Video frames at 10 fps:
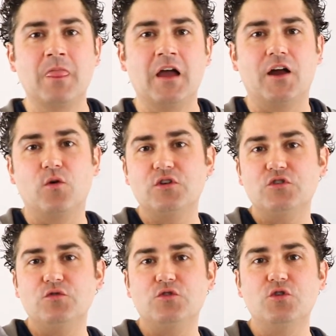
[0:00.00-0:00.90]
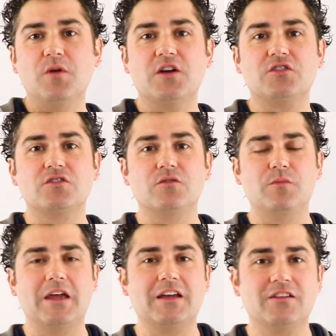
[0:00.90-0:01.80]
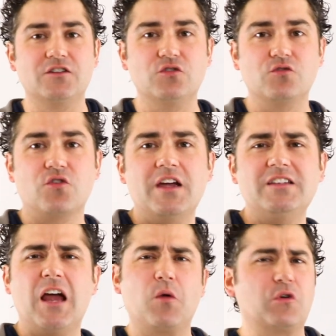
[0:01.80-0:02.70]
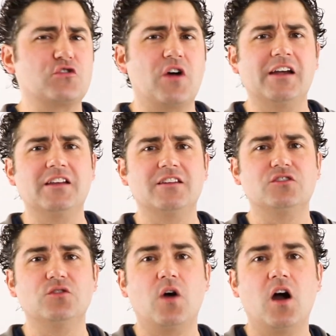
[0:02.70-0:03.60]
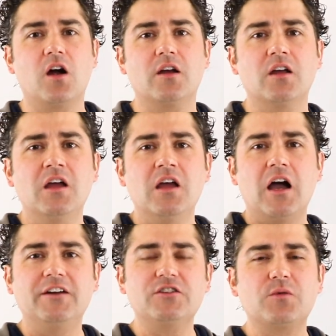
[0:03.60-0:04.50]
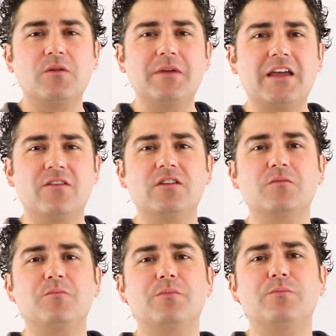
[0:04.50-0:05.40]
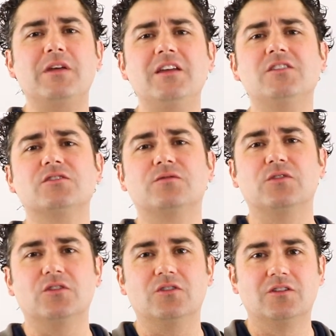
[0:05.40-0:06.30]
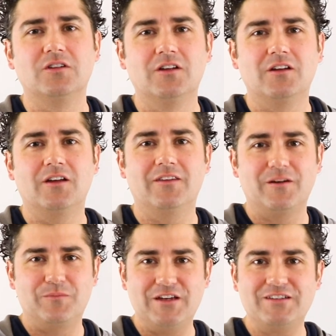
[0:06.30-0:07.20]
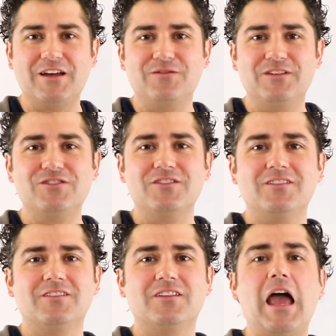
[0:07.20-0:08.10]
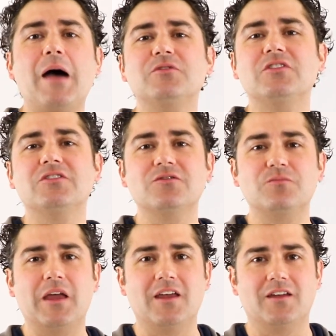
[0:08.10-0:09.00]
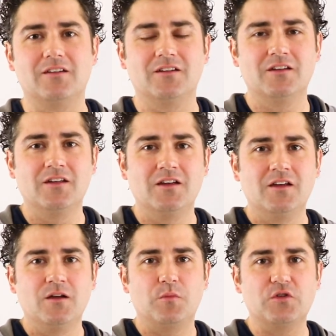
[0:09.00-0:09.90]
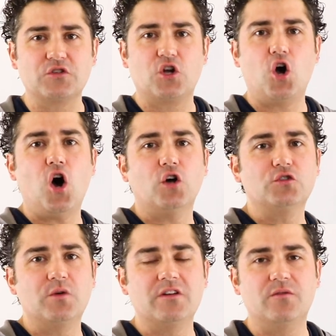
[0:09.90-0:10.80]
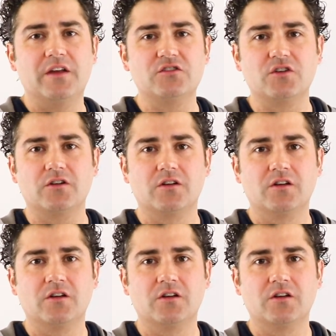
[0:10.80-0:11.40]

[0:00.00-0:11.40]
I don't want to do too much to make anything too crazy. I don't want to try anything too hard. I just want to make everything peaceful. In their peace definition, the absence of pain. But there's a call to an adventure.